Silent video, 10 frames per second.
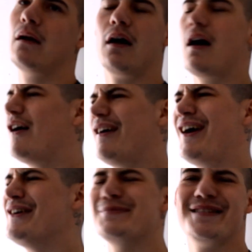
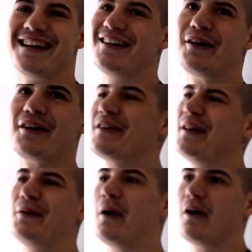100%. I've
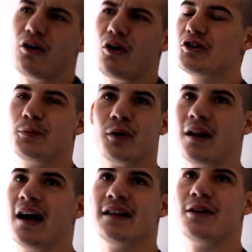got to support the
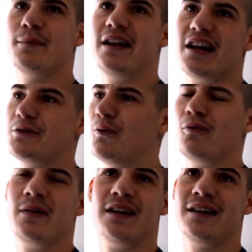lads. I mean, they support
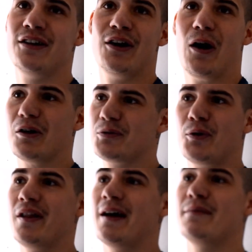me. I
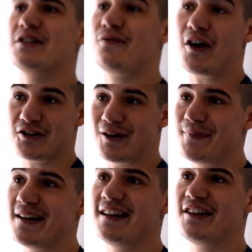support them. It's the first time I've
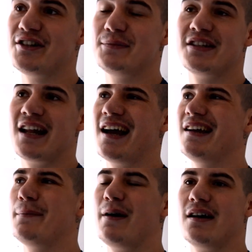been in the gym today
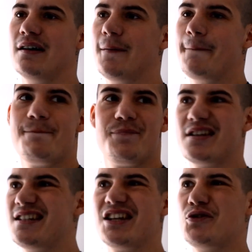in about
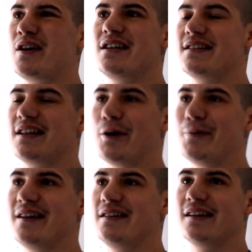6 weeks. And I
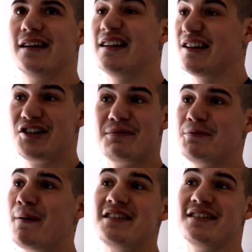mean, the gym's
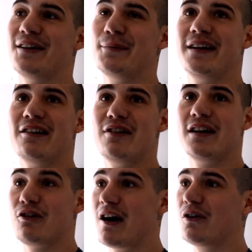buzzing. I mean, they're really
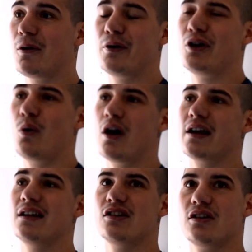cracking on putting the work
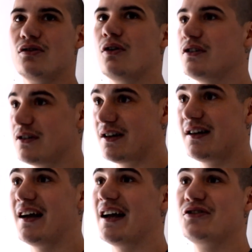in, so it's nice.
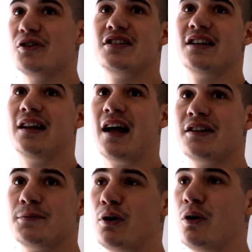It's nice to see the
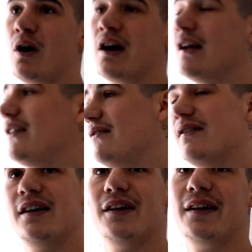lads putting the work in. And
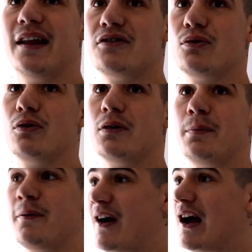that's all going to
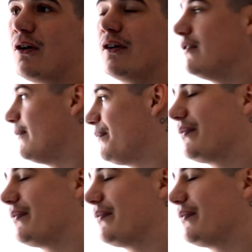prevail on